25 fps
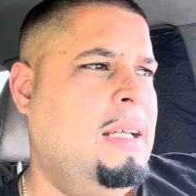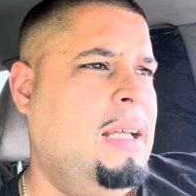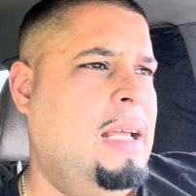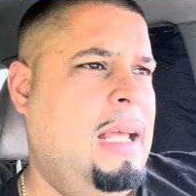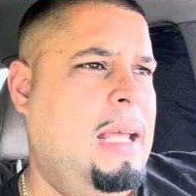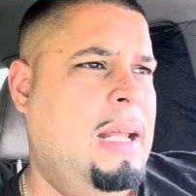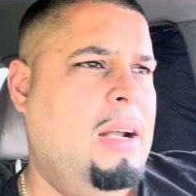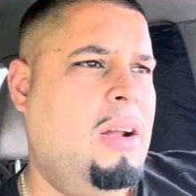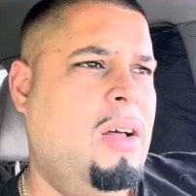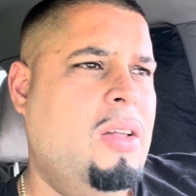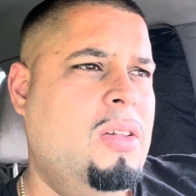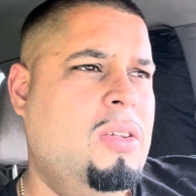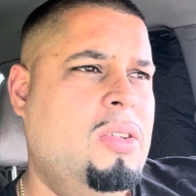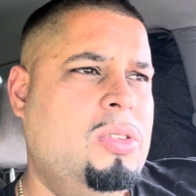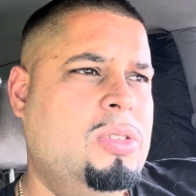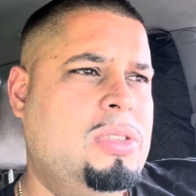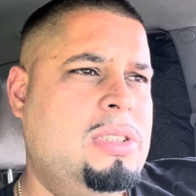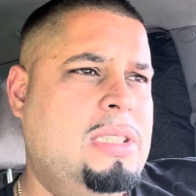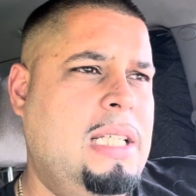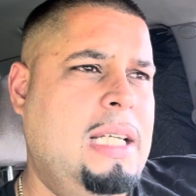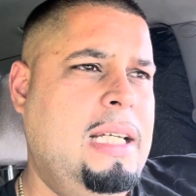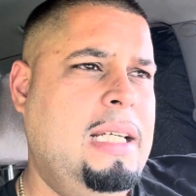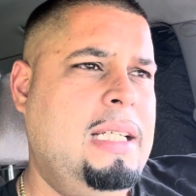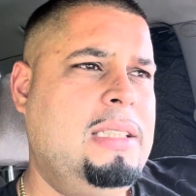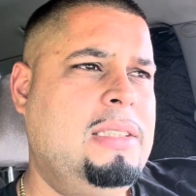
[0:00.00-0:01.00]
And all those
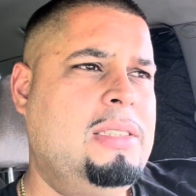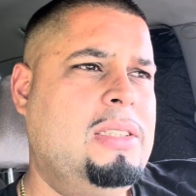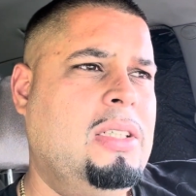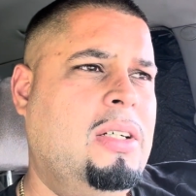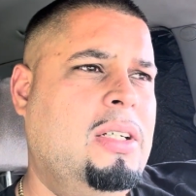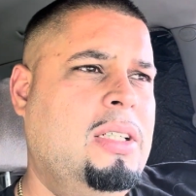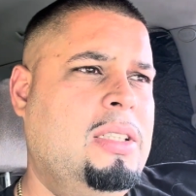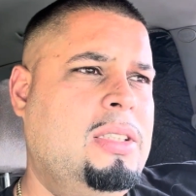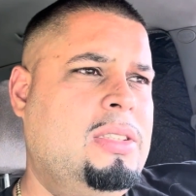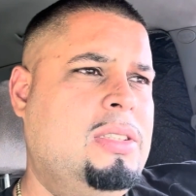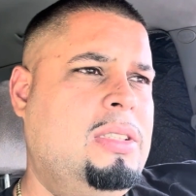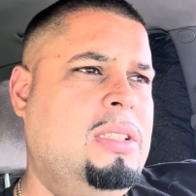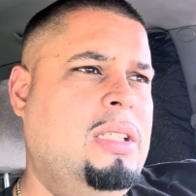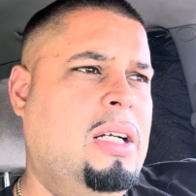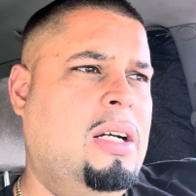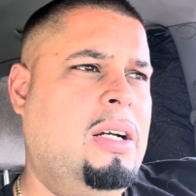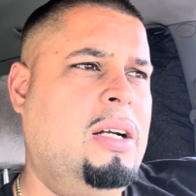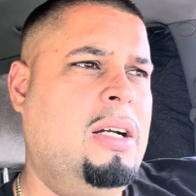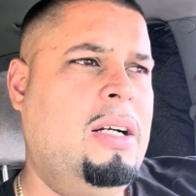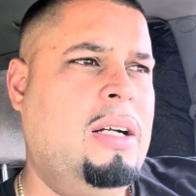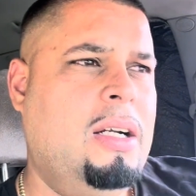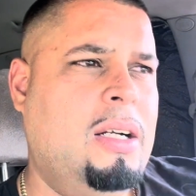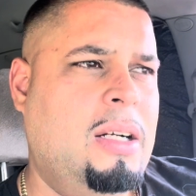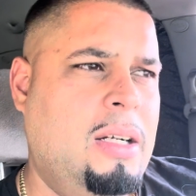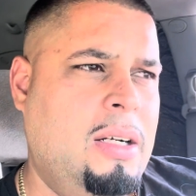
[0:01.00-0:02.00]
things are,
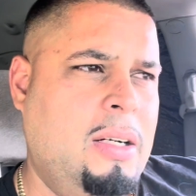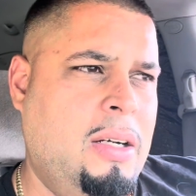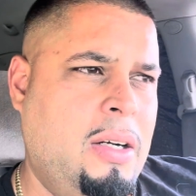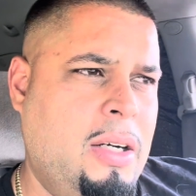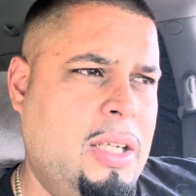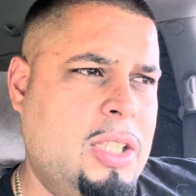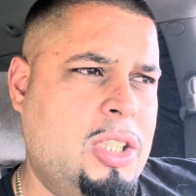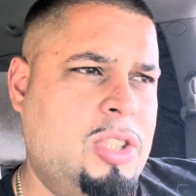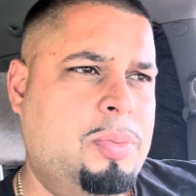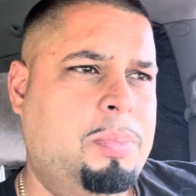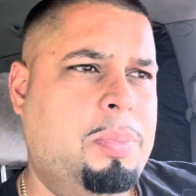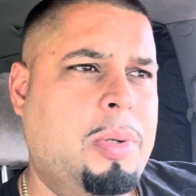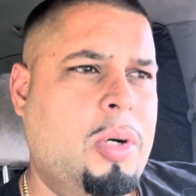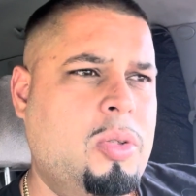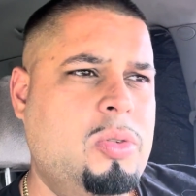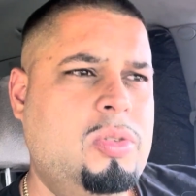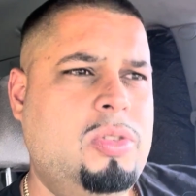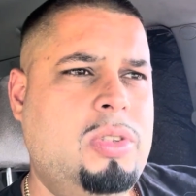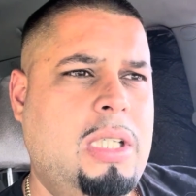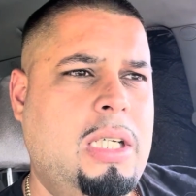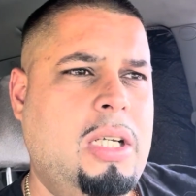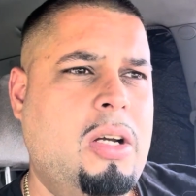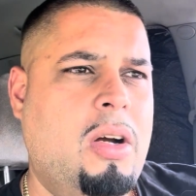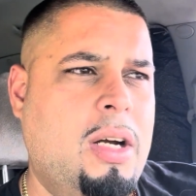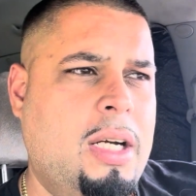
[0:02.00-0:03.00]
are, are
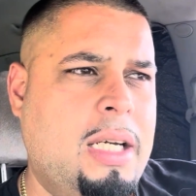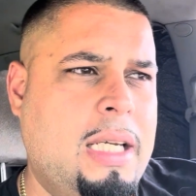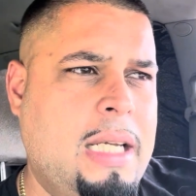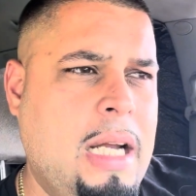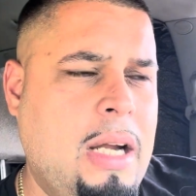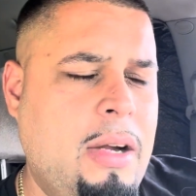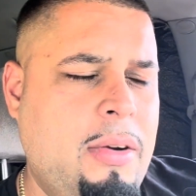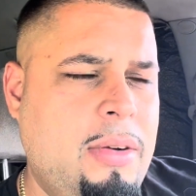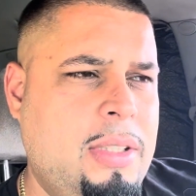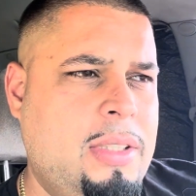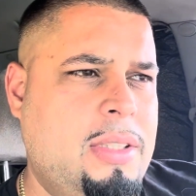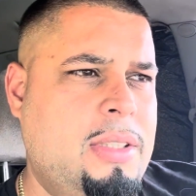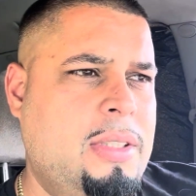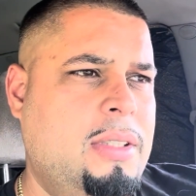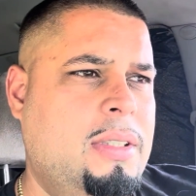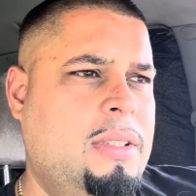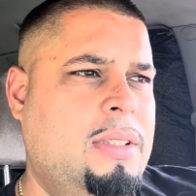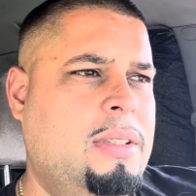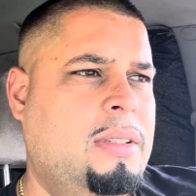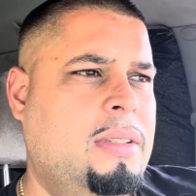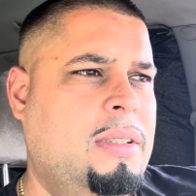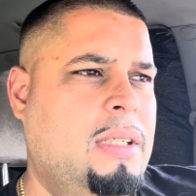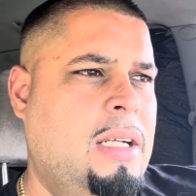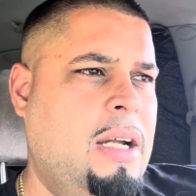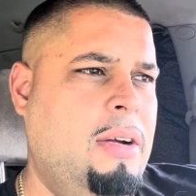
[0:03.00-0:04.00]
exposing our character.
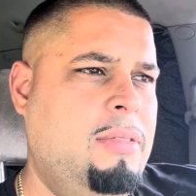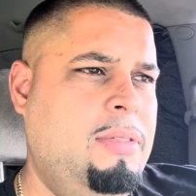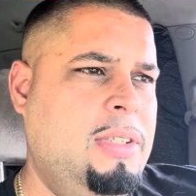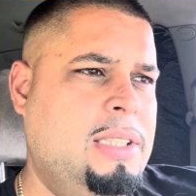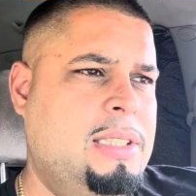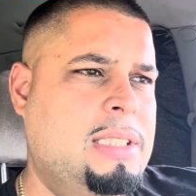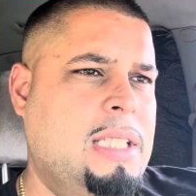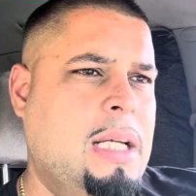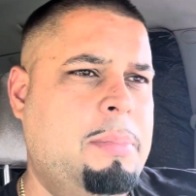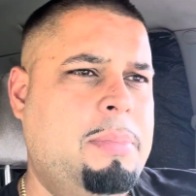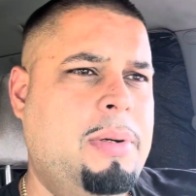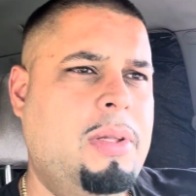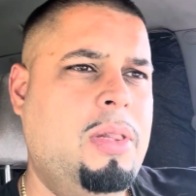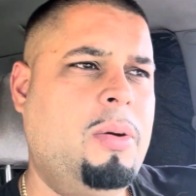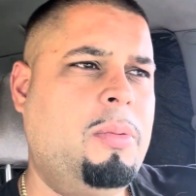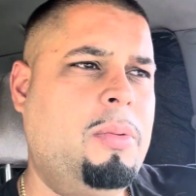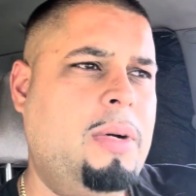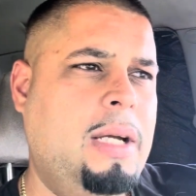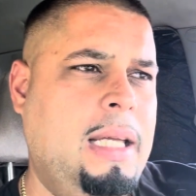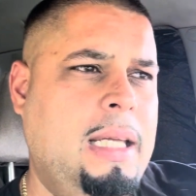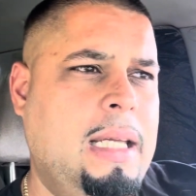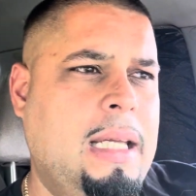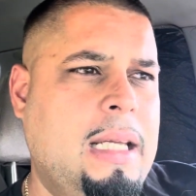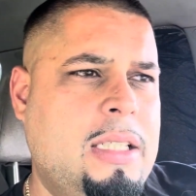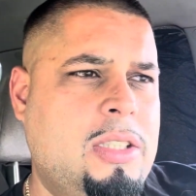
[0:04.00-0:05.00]
Every step of the
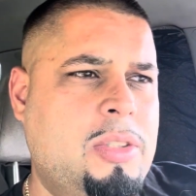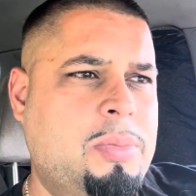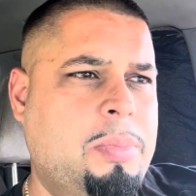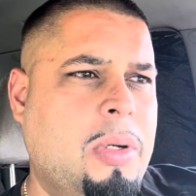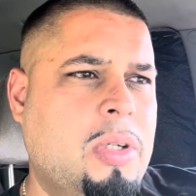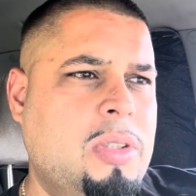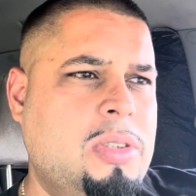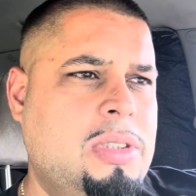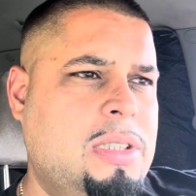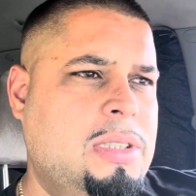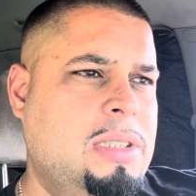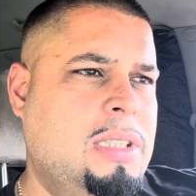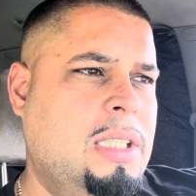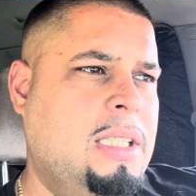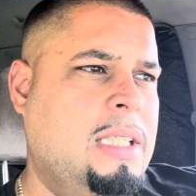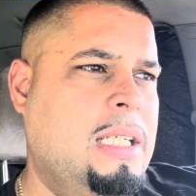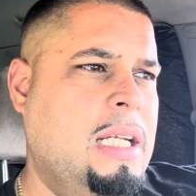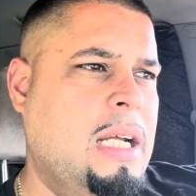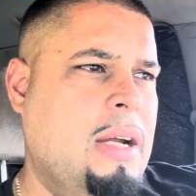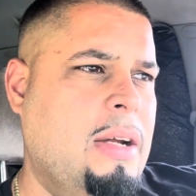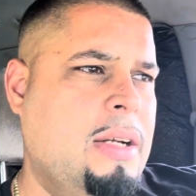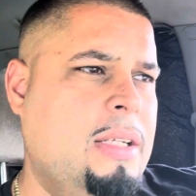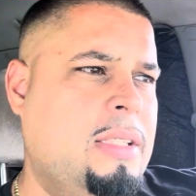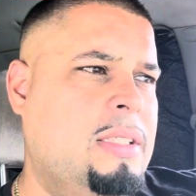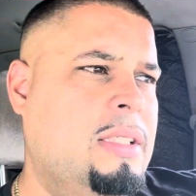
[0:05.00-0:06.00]
way exposes your
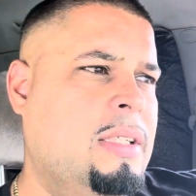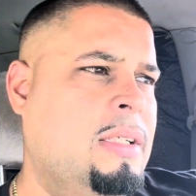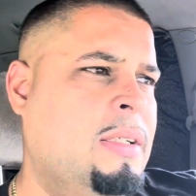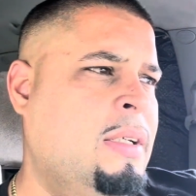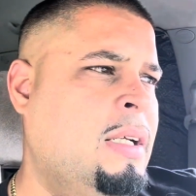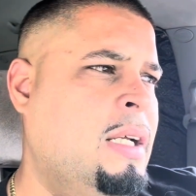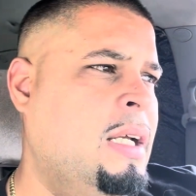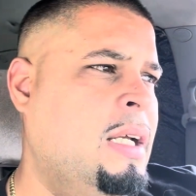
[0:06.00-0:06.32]
character.